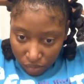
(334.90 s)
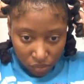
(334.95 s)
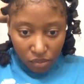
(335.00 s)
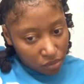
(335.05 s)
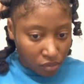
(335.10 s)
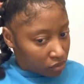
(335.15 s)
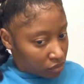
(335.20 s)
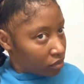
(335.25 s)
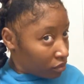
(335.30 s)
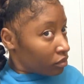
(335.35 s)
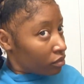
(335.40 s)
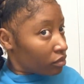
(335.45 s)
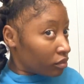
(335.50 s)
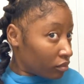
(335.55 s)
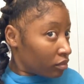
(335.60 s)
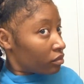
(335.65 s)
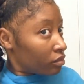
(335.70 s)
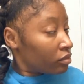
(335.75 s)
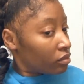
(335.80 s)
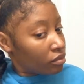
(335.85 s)
layer
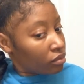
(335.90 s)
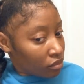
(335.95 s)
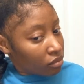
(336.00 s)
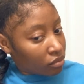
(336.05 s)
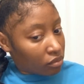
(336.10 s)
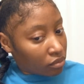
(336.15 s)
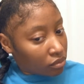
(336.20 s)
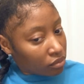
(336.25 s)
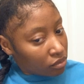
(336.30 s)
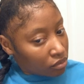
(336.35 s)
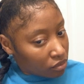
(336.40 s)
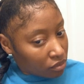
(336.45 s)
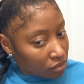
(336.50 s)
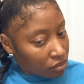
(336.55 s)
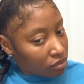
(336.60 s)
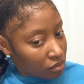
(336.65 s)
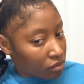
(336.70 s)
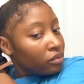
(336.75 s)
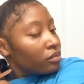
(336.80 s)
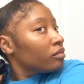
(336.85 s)
from
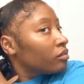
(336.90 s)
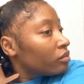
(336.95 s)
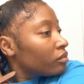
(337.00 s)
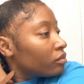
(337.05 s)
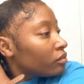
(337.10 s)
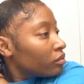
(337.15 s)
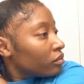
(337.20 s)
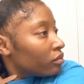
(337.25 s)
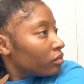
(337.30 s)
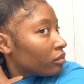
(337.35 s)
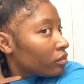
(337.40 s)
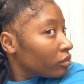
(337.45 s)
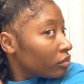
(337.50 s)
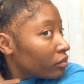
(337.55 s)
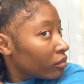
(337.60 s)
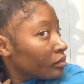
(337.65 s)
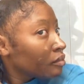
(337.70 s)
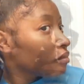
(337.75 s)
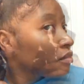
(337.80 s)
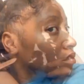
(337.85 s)
drying all the
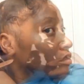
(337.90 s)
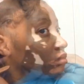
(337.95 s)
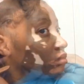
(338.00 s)
way.